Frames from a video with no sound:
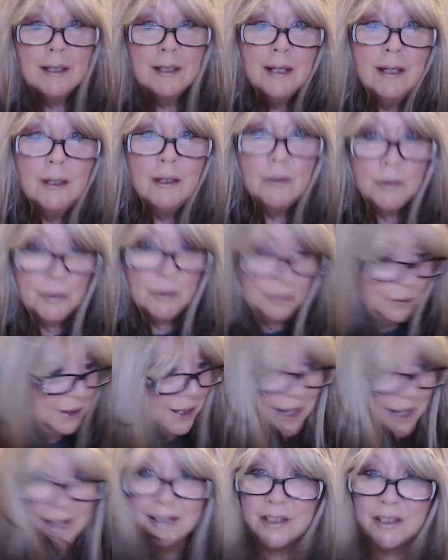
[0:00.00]
Phew,
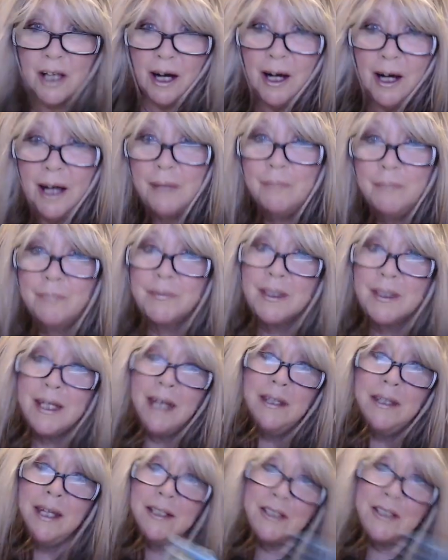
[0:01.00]
it's hot. And
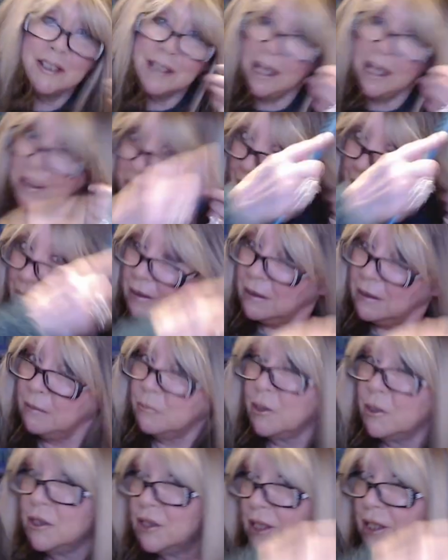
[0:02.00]
then just kind of
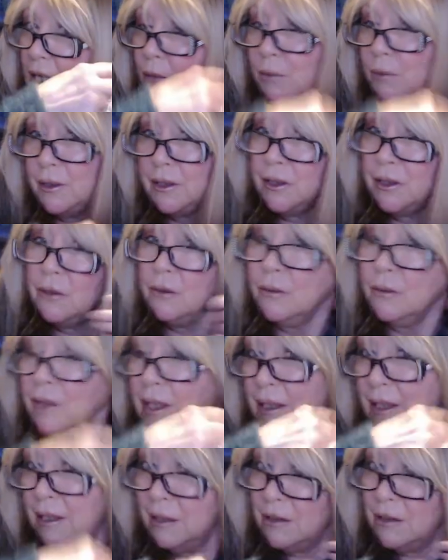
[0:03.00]
brush it out, whether you
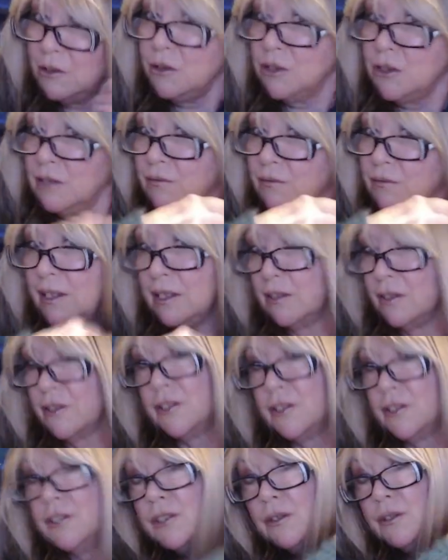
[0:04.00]
use your fingers
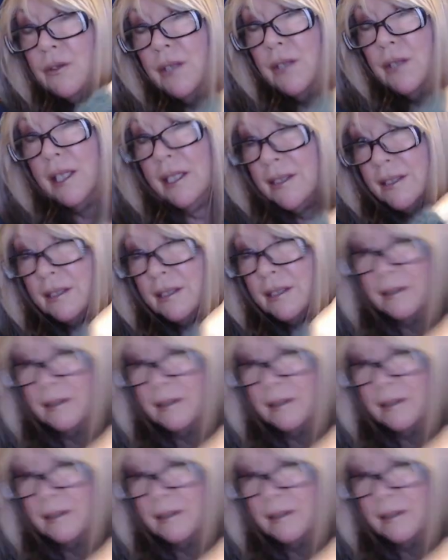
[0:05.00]
to do this,